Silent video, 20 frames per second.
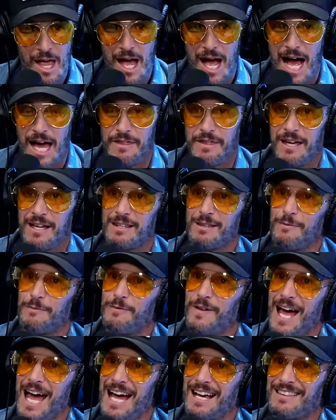I think the
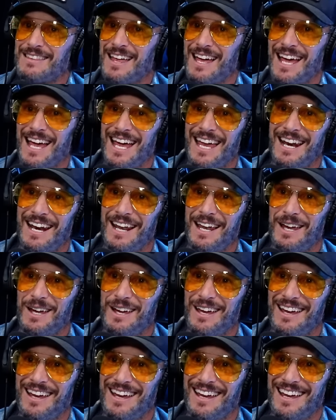fact that
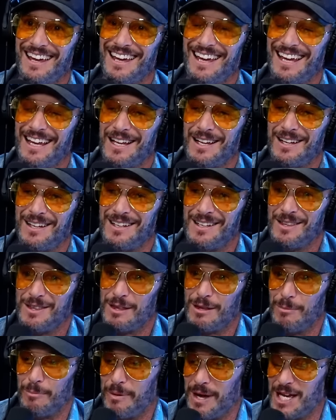
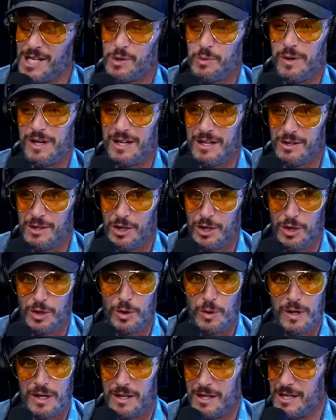the best we can
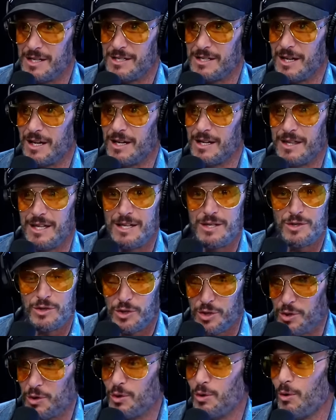do is these are these
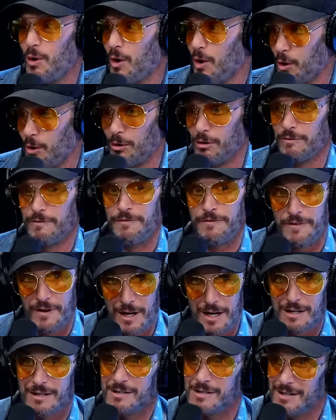two old
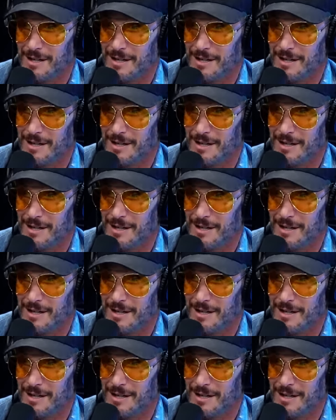fucks